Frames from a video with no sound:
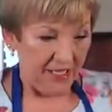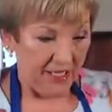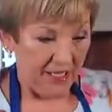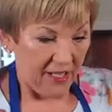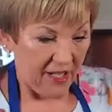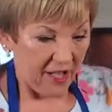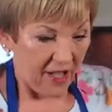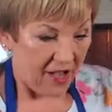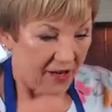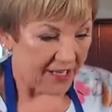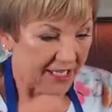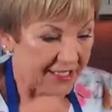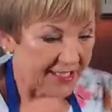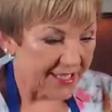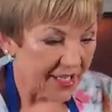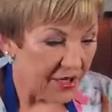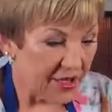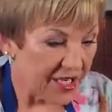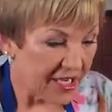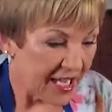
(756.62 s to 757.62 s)
All right,
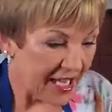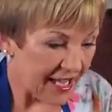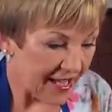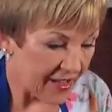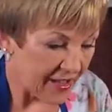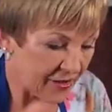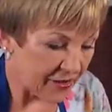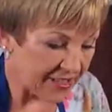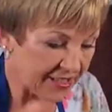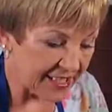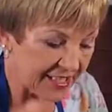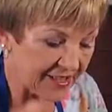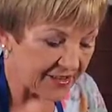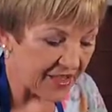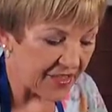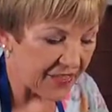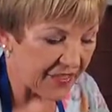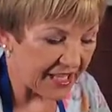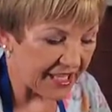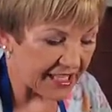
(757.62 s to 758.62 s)
so now, see,
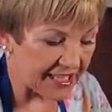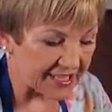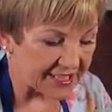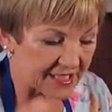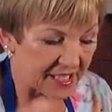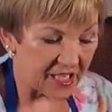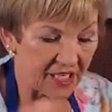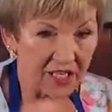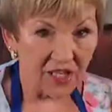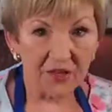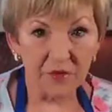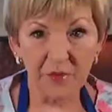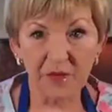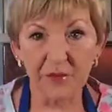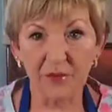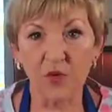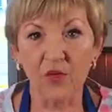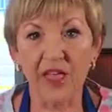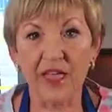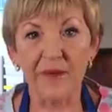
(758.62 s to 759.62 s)
the thing is, a lot of
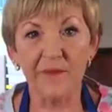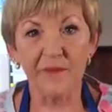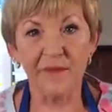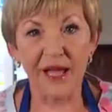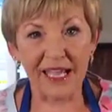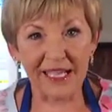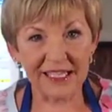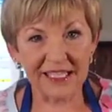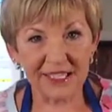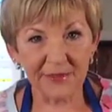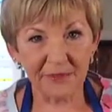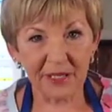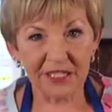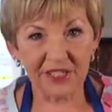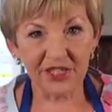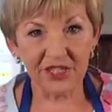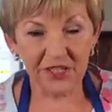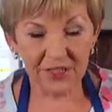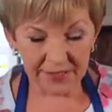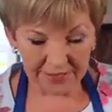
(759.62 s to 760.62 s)
people, they make
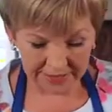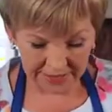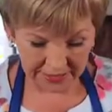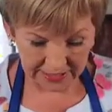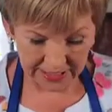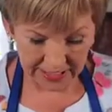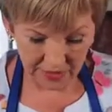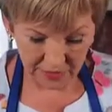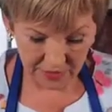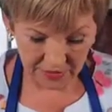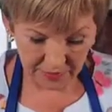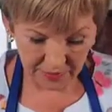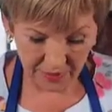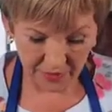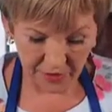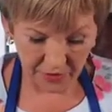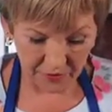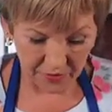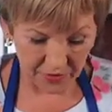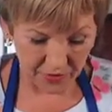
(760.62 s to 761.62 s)
sponges to go on the
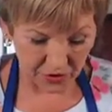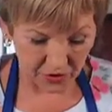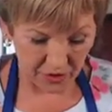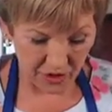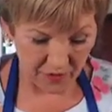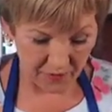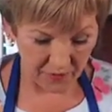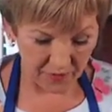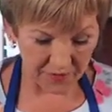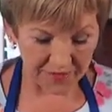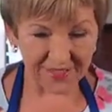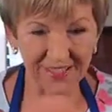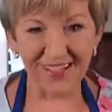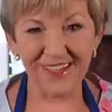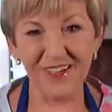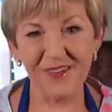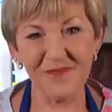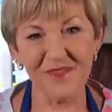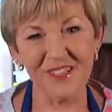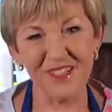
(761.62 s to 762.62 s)
bottom of the trifles.
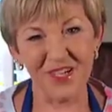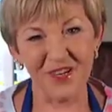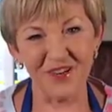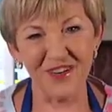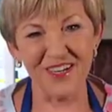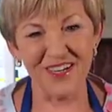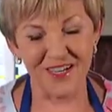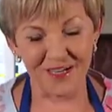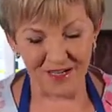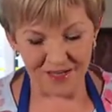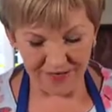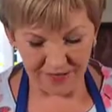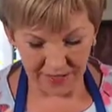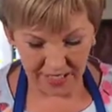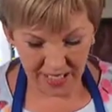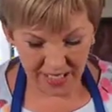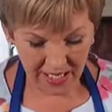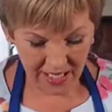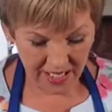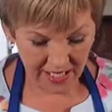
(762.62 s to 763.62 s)
I'm sorry, no.
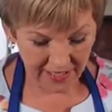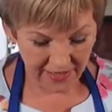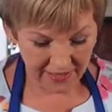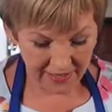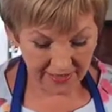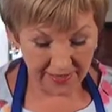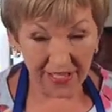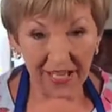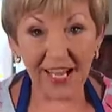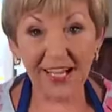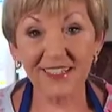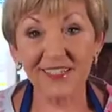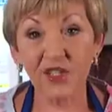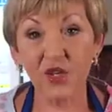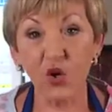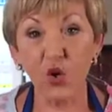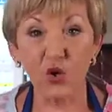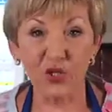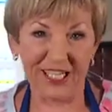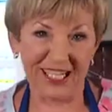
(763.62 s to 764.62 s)
It's
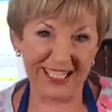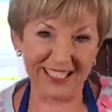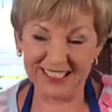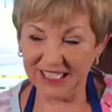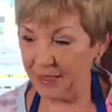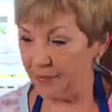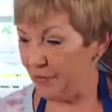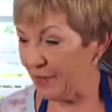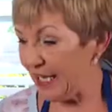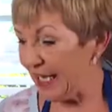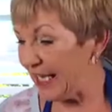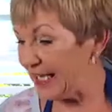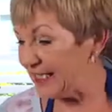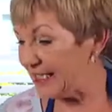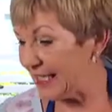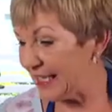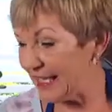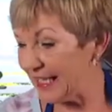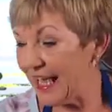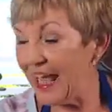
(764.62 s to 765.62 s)
called easy
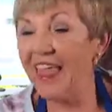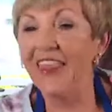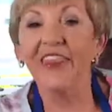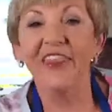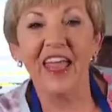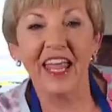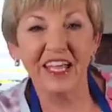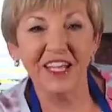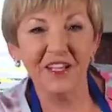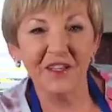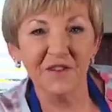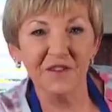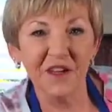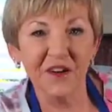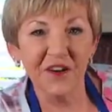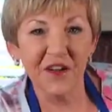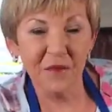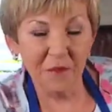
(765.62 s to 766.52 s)
peasy. Thank you very